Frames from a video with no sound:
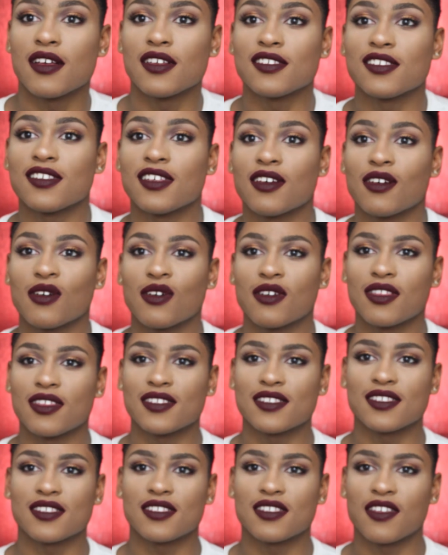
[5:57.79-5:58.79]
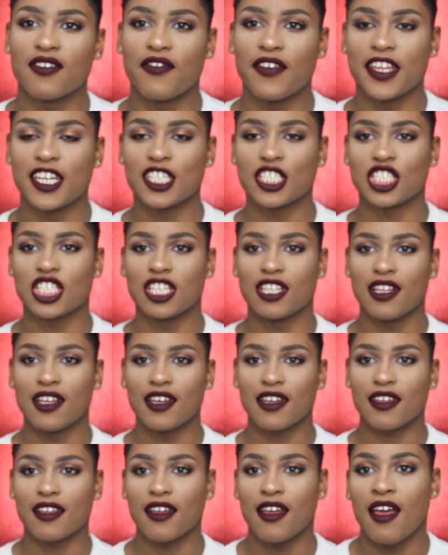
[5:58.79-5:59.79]
So this is the finished
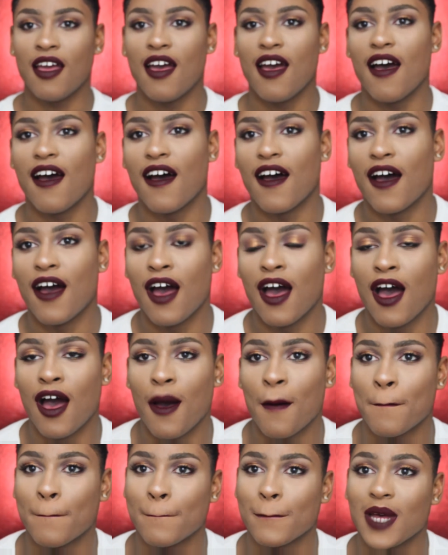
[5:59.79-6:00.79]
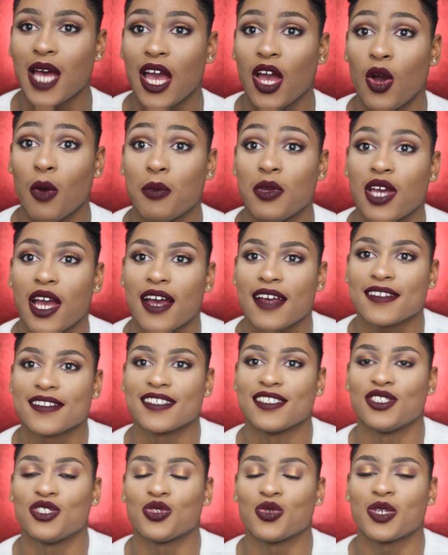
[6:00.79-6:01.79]
look. I hope you guys
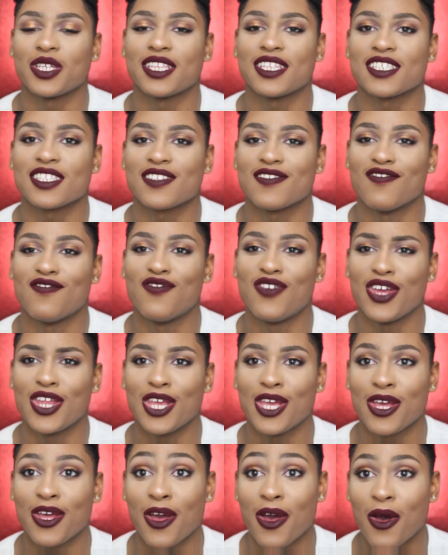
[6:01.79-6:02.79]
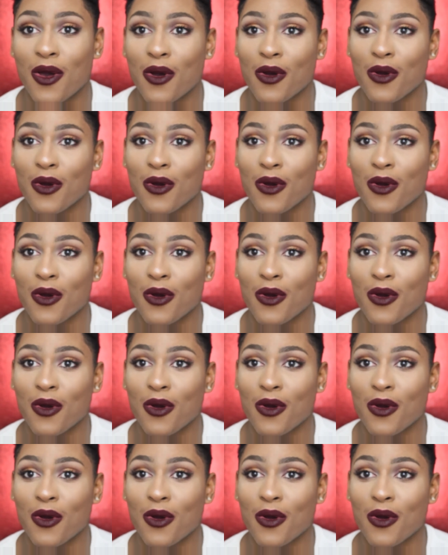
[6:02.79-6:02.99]
enjoyed this video.